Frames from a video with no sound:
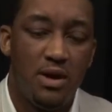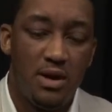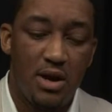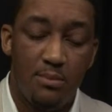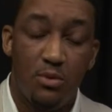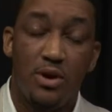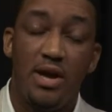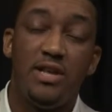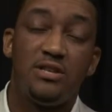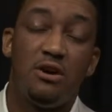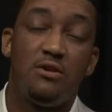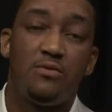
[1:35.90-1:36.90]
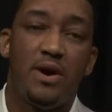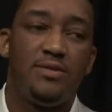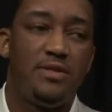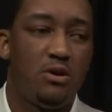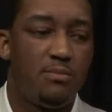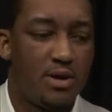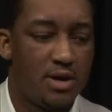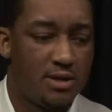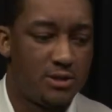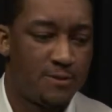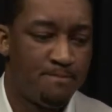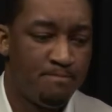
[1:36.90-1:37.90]
Now, I'm going to end it off right there
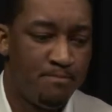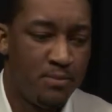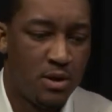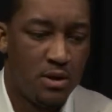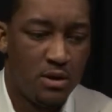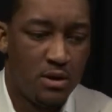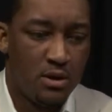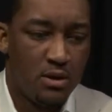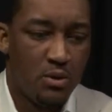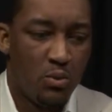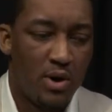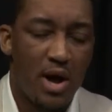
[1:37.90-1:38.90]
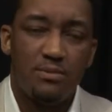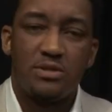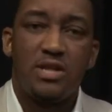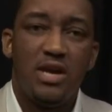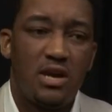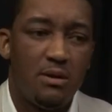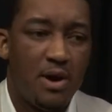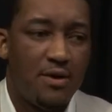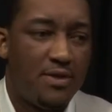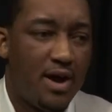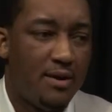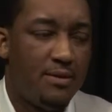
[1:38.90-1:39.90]
because when I was thinking about
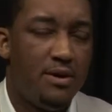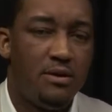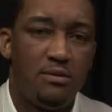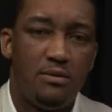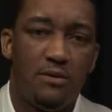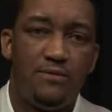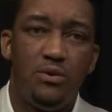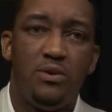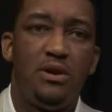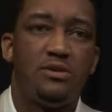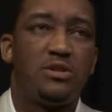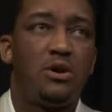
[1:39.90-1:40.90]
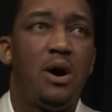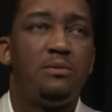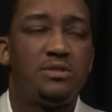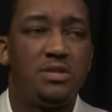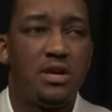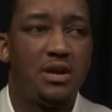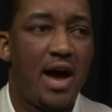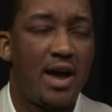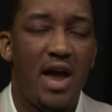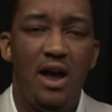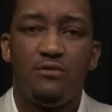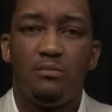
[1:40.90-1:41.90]
that a few years ago, I
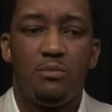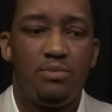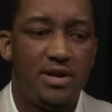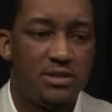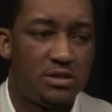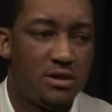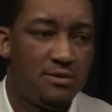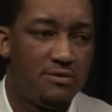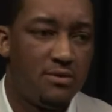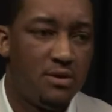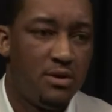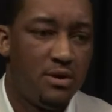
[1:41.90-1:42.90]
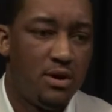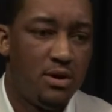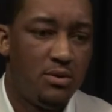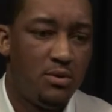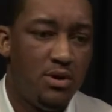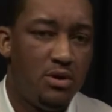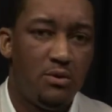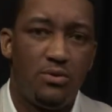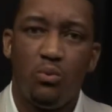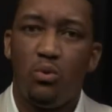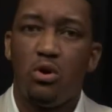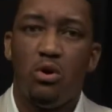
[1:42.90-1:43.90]
came from a place of, the
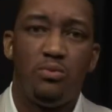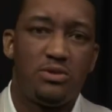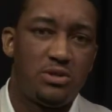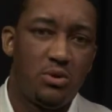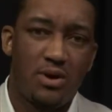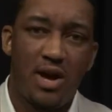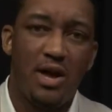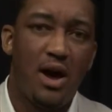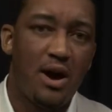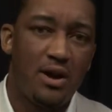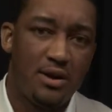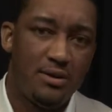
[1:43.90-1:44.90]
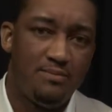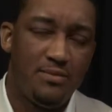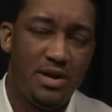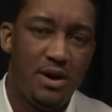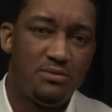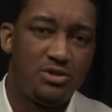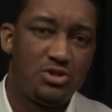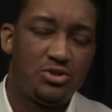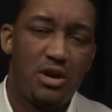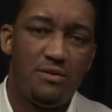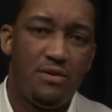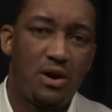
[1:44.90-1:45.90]
world was so chaotic, and I was just trying
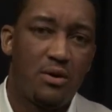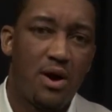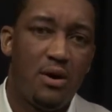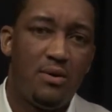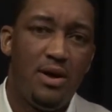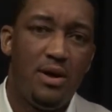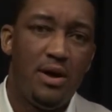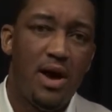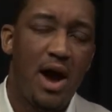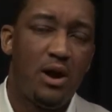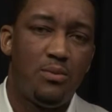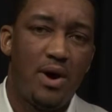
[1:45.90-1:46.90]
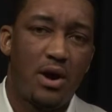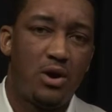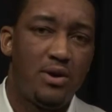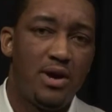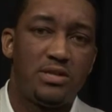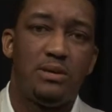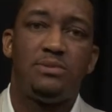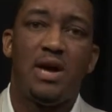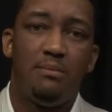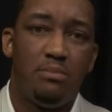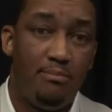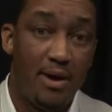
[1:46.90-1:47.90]
to figure out how do I create some
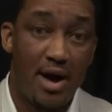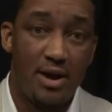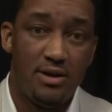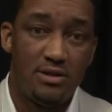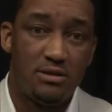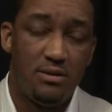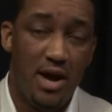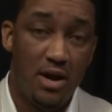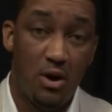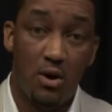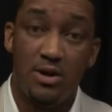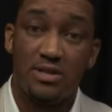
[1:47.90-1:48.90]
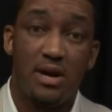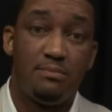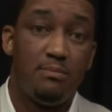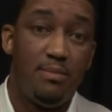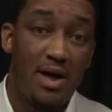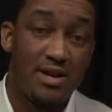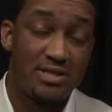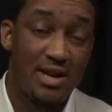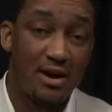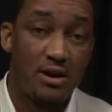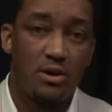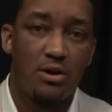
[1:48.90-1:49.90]
type of balance? And the only type of balance that I
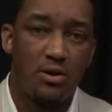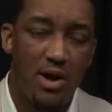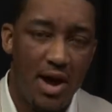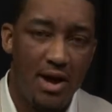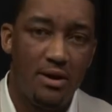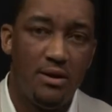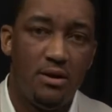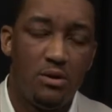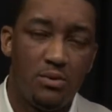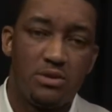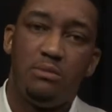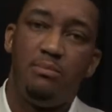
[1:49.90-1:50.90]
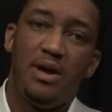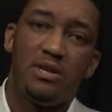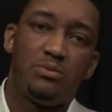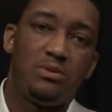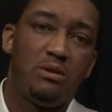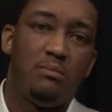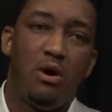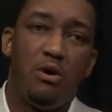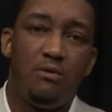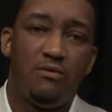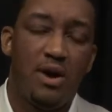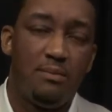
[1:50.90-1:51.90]
could create was the balance within my
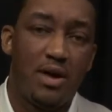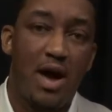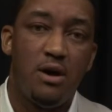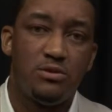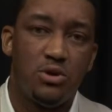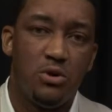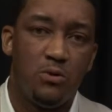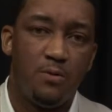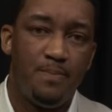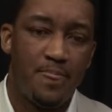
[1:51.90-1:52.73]
own family household.